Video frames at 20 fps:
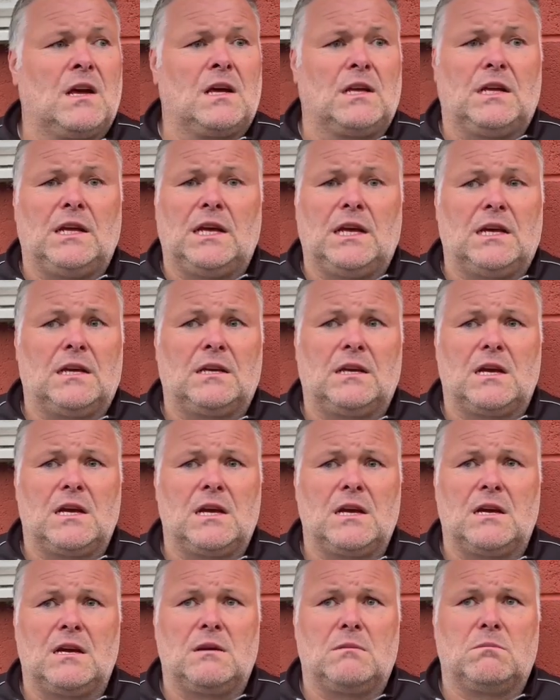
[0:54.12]

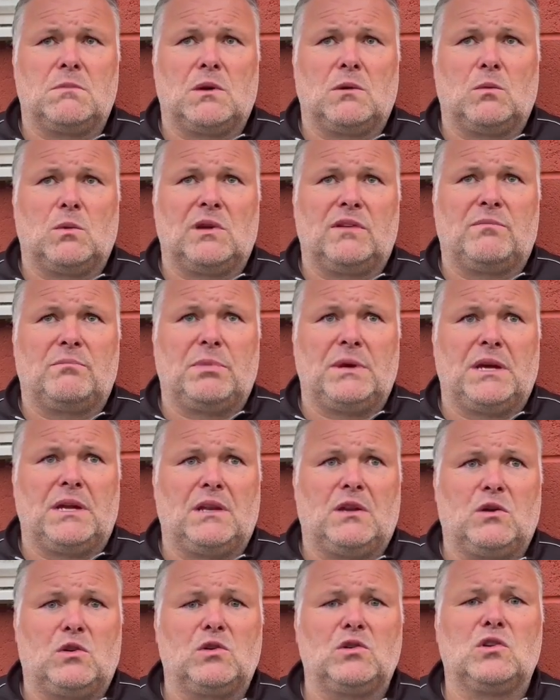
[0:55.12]
Yeah, we've
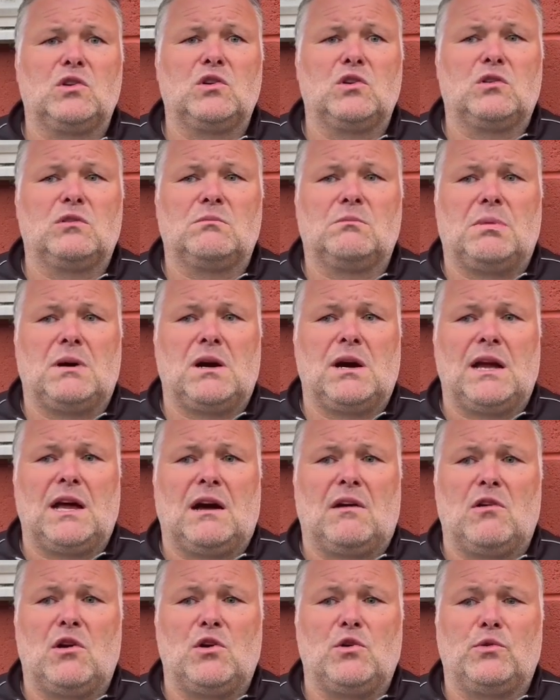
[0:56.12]
been undone by
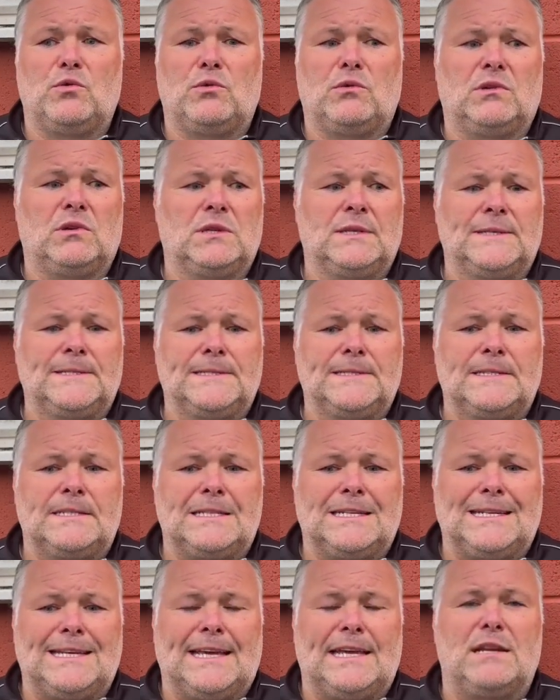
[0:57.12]
our own
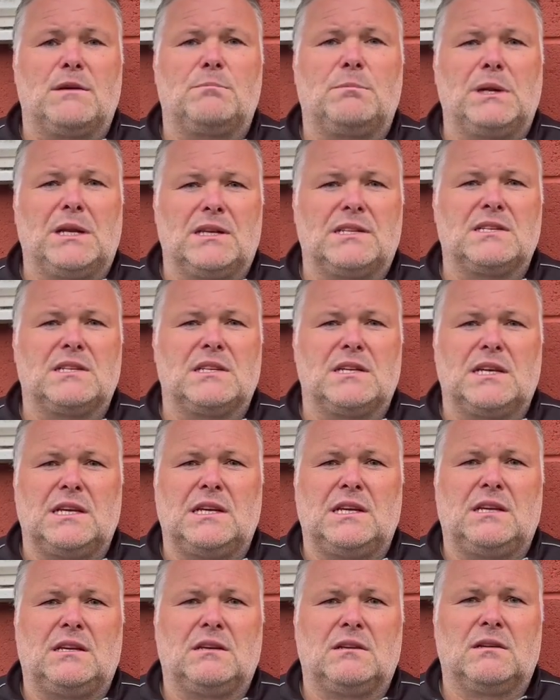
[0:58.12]

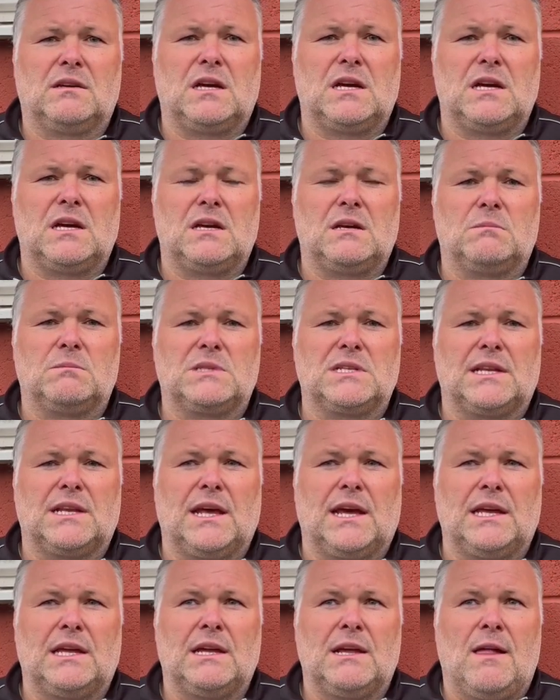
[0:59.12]
inability
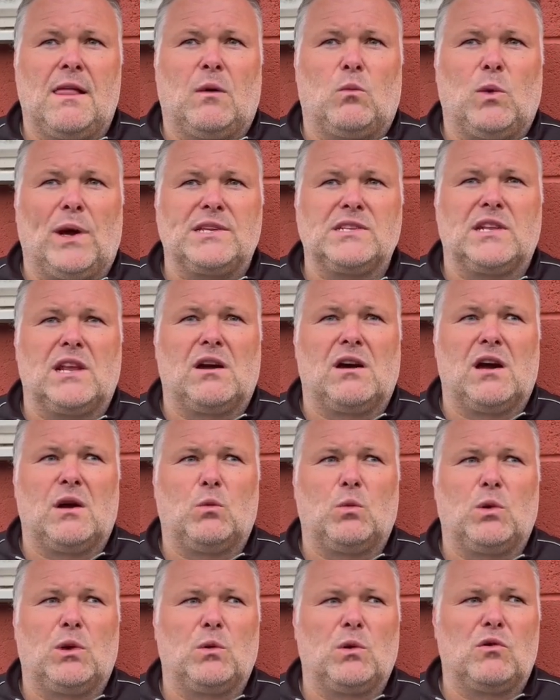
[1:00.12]
today. Wednesday
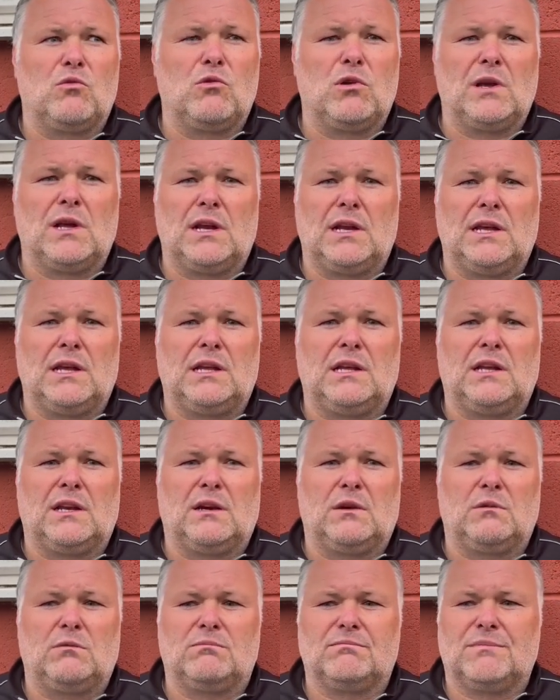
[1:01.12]
night we were really, you
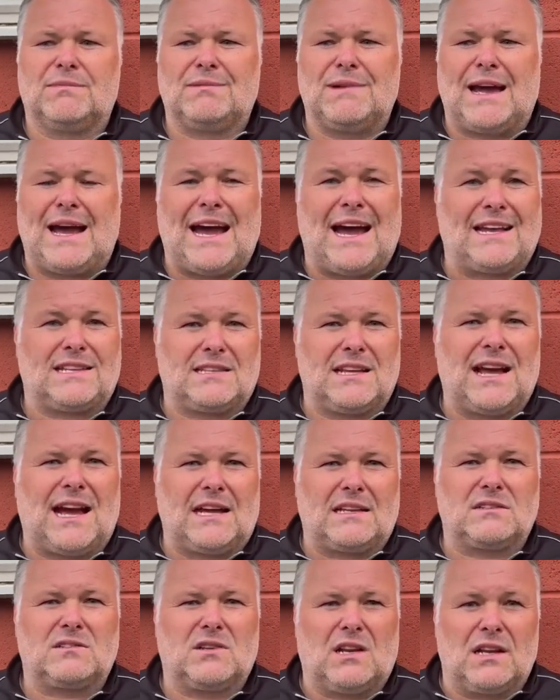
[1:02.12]
know,
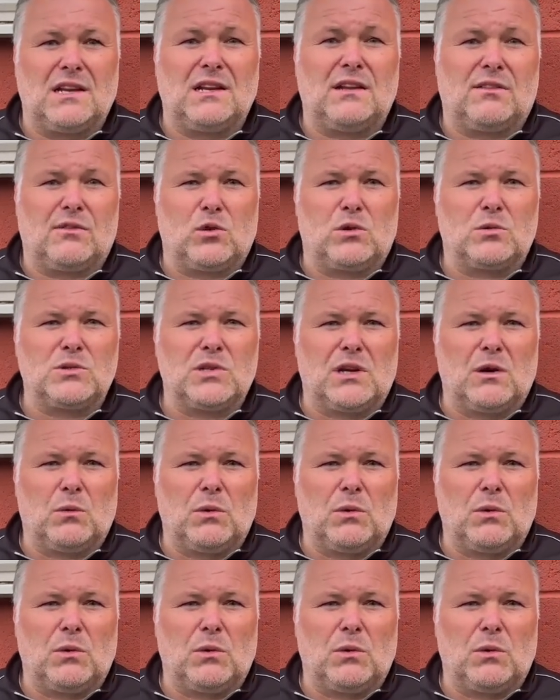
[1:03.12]
at Cleethorpes, you know,